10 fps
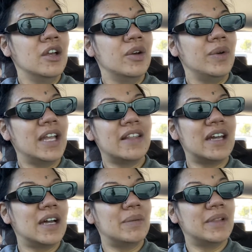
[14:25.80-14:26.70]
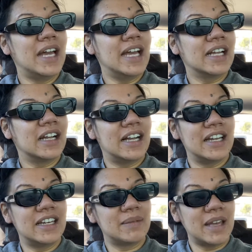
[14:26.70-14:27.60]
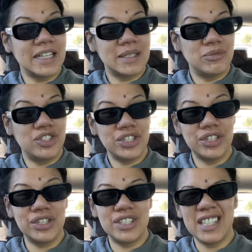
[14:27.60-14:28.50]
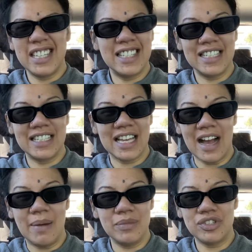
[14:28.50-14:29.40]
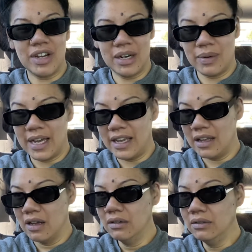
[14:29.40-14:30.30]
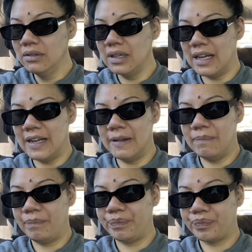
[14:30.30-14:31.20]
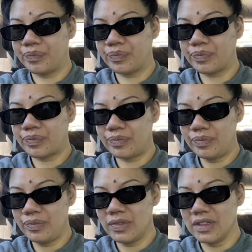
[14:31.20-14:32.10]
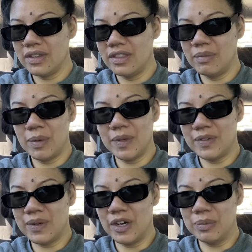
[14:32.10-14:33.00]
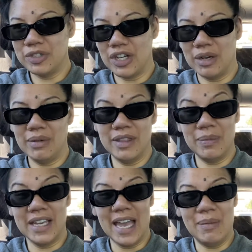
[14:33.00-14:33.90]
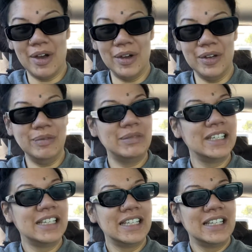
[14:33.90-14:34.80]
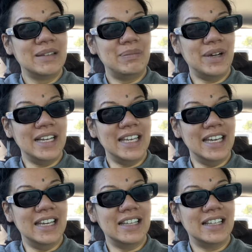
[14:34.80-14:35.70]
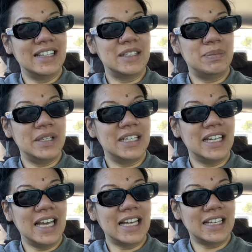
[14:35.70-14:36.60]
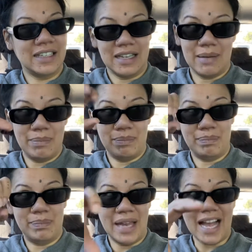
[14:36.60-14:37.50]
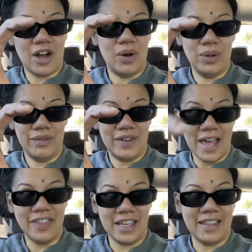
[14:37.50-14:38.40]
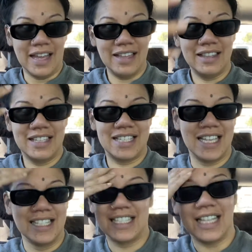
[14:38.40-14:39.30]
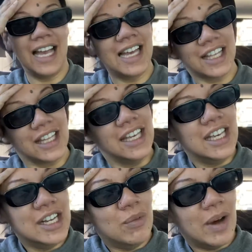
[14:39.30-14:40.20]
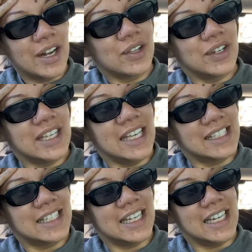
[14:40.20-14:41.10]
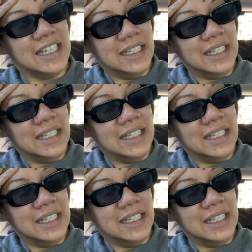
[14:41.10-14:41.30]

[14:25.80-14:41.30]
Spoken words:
I ended up getting some juice and it didn't come straight away. And then we went to an op shop and then we came home. But yeah, it's been like a black hole of nothing then since like 1 o'clock yesterday